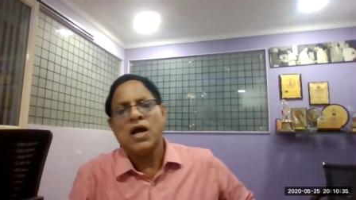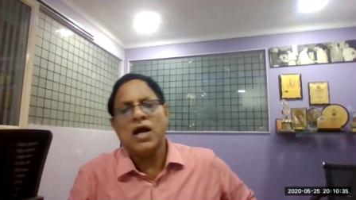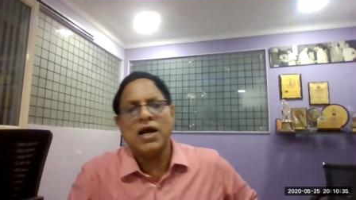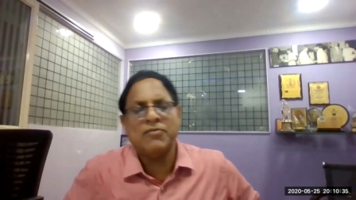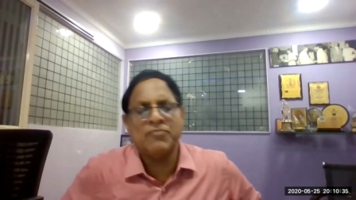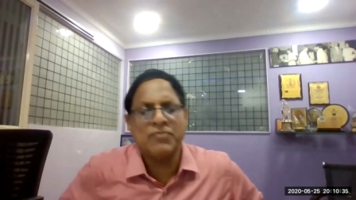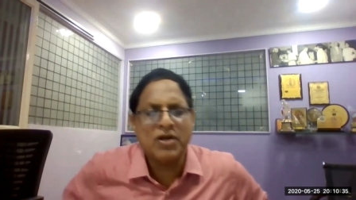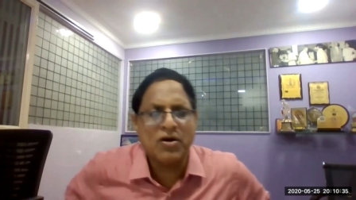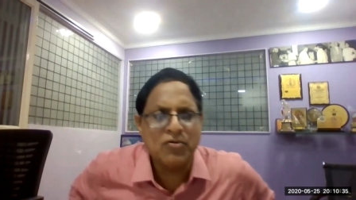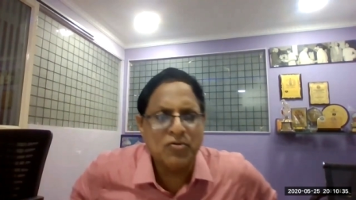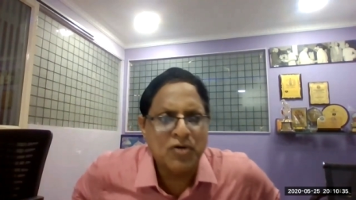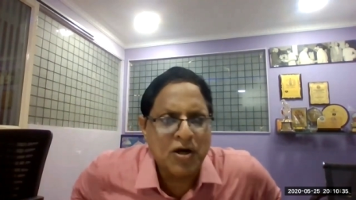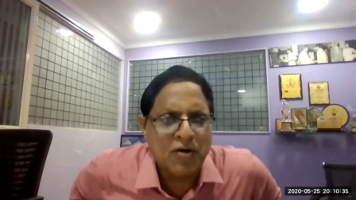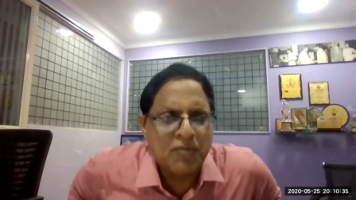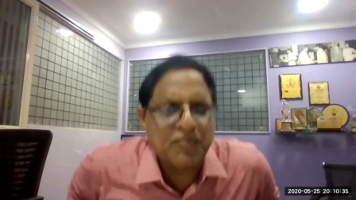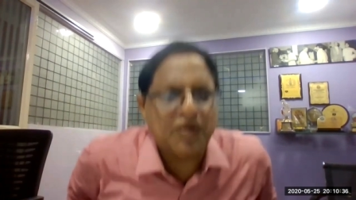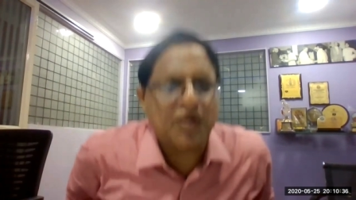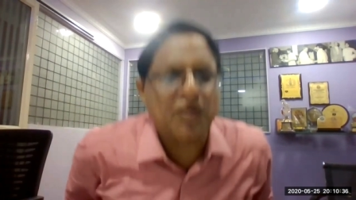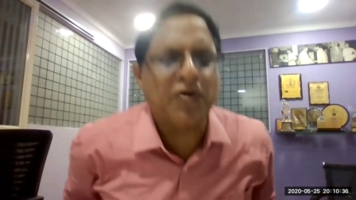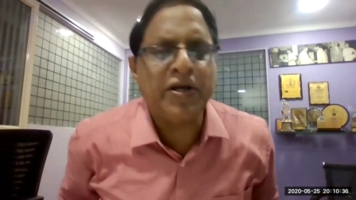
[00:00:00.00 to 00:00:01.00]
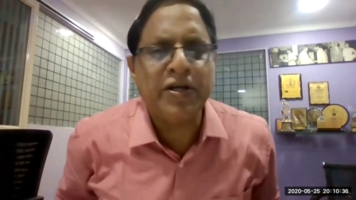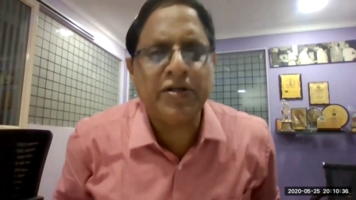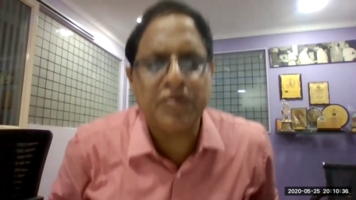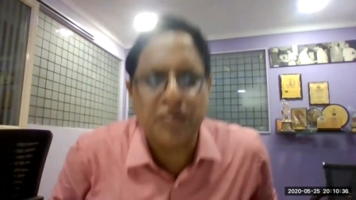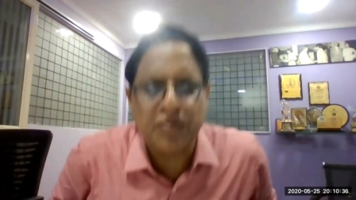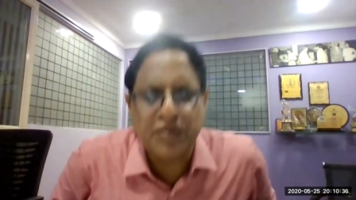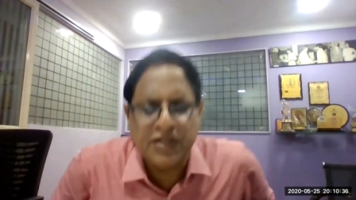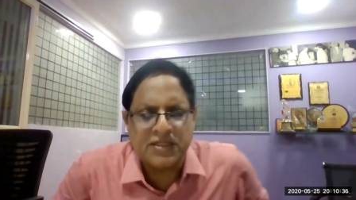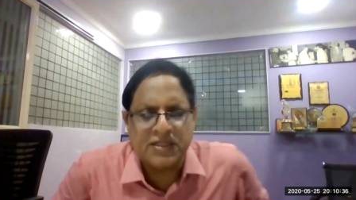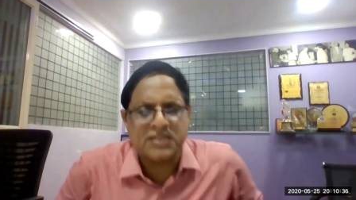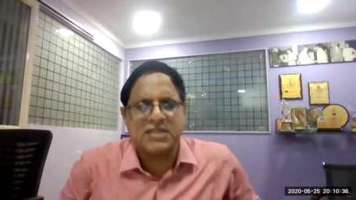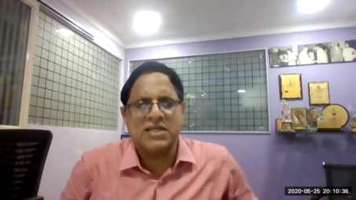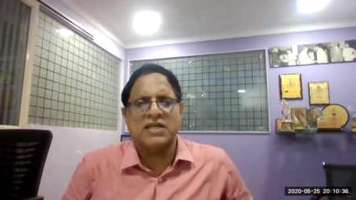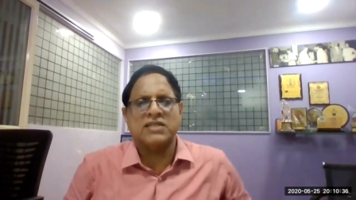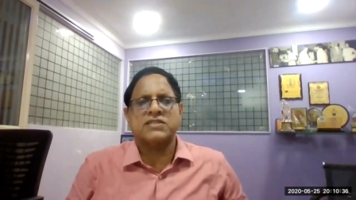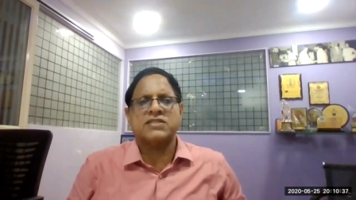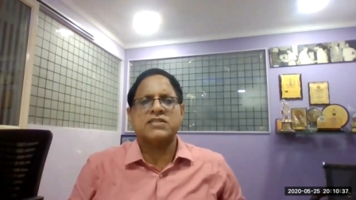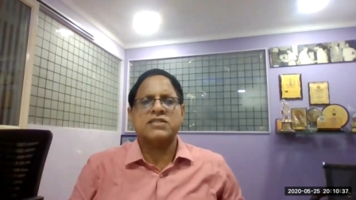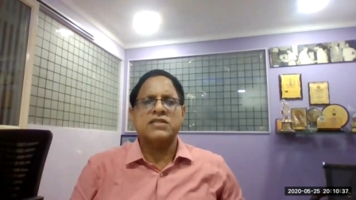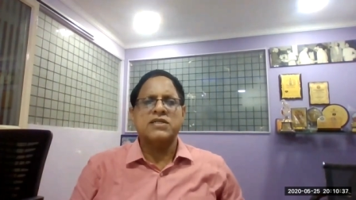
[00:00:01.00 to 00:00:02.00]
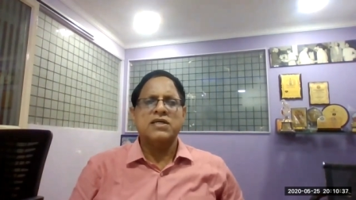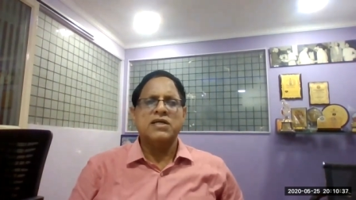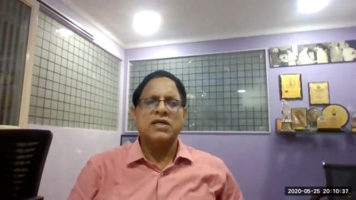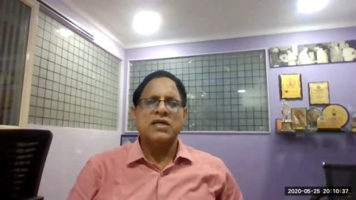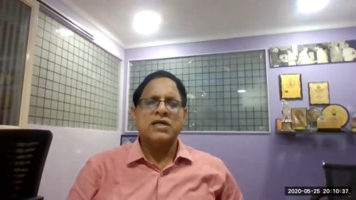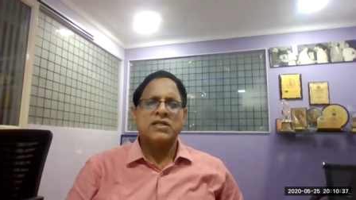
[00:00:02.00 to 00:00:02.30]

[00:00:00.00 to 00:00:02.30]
I'm now going to discuss